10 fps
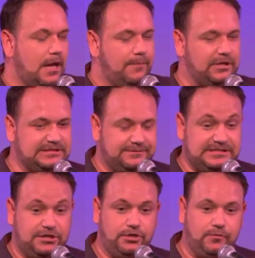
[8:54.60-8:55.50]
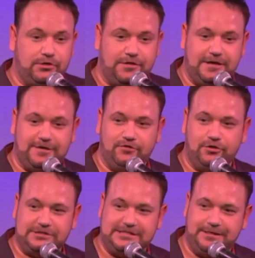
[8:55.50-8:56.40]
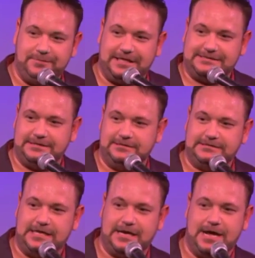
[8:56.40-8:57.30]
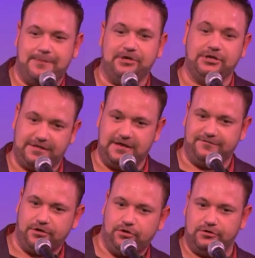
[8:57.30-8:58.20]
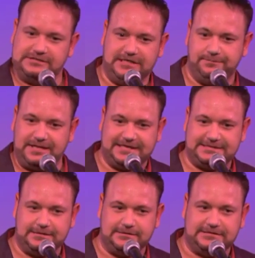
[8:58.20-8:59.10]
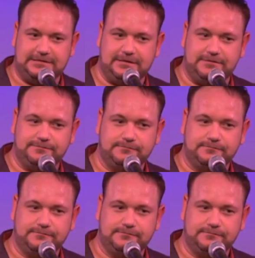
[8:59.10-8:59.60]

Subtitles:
Because let me tell you, when you think of NYCBlackSingles.com and you think of the New York City black single scene,